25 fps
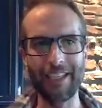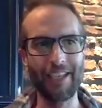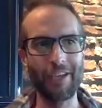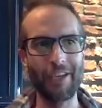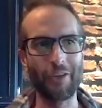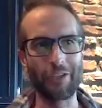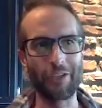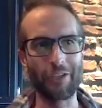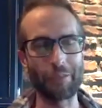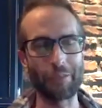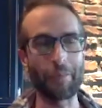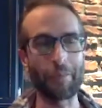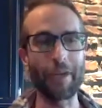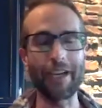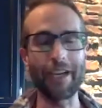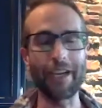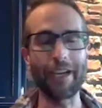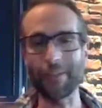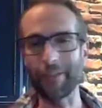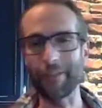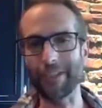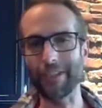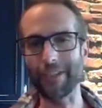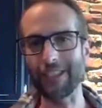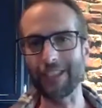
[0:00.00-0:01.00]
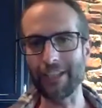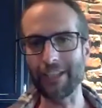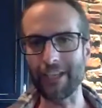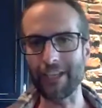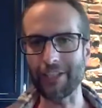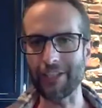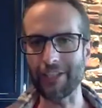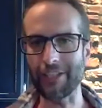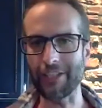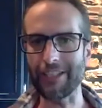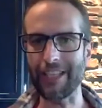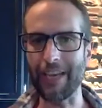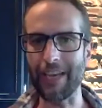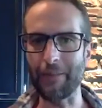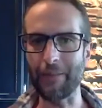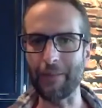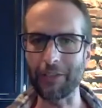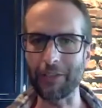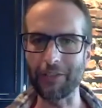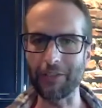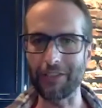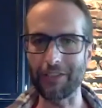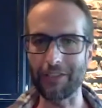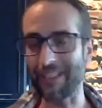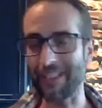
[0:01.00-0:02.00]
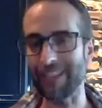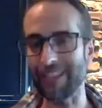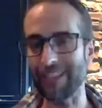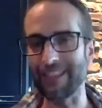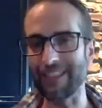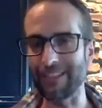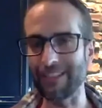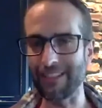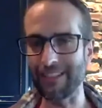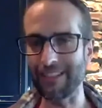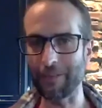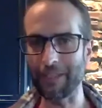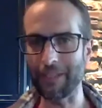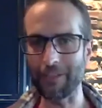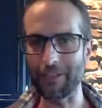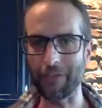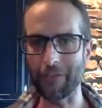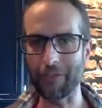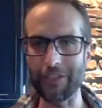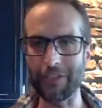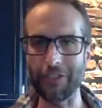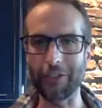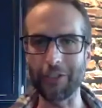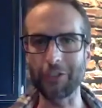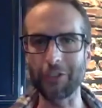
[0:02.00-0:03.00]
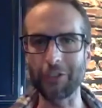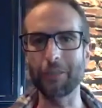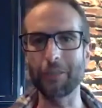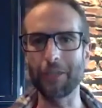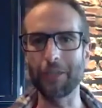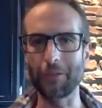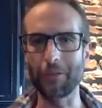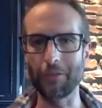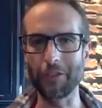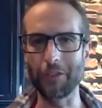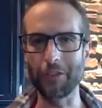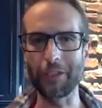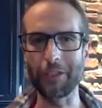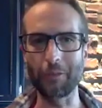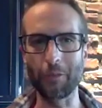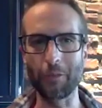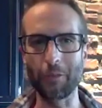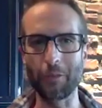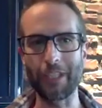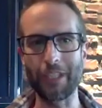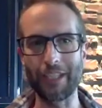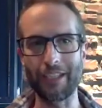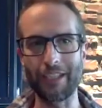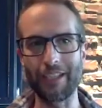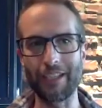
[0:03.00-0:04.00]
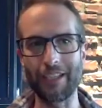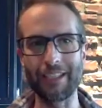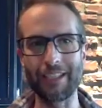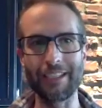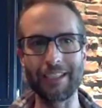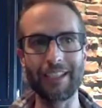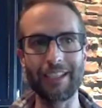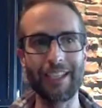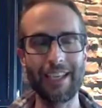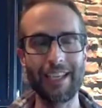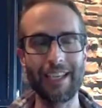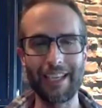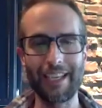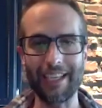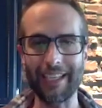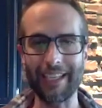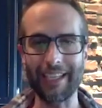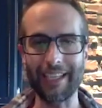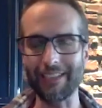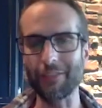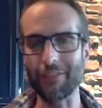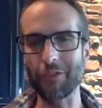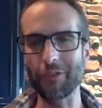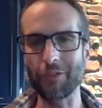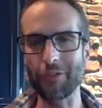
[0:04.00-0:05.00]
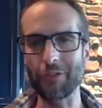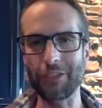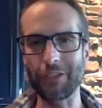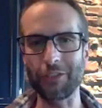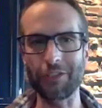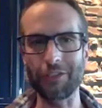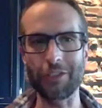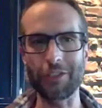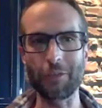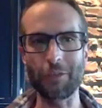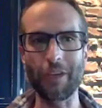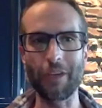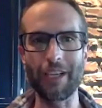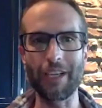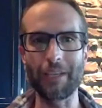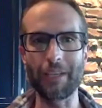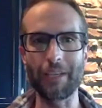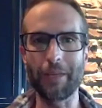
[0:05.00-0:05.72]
or supplying it with endogenous chemicals to get these limited results, but really working on getting those results you want,